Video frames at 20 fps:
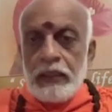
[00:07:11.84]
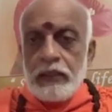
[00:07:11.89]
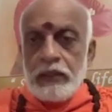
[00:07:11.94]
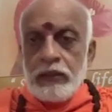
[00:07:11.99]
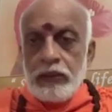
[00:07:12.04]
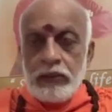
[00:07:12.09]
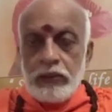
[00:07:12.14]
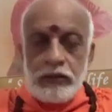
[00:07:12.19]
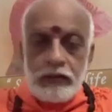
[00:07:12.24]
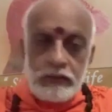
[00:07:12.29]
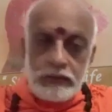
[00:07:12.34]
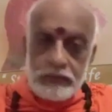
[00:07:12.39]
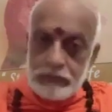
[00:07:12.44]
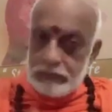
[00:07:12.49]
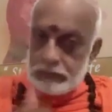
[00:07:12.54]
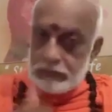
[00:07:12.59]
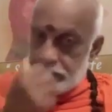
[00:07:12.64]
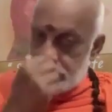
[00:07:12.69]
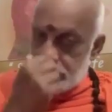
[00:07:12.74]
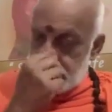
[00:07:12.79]
So
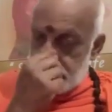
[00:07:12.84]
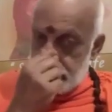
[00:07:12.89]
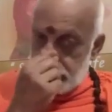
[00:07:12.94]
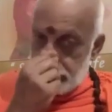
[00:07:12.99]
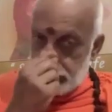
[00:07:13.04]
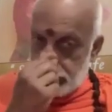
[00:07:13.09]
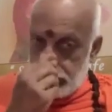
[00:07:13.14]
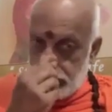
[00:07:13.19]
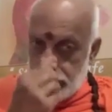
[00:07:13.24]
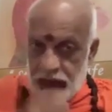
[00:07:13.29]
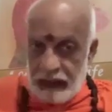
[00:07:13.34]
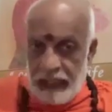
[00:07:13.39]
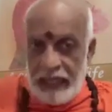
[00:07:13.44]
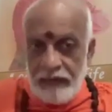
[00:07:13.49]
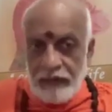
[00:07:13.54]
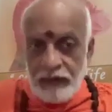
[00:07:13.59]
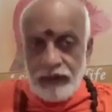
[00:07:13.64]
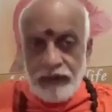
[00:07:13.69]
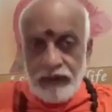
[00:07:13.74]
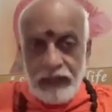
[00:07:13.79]
what
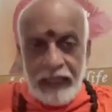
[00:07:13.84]
I was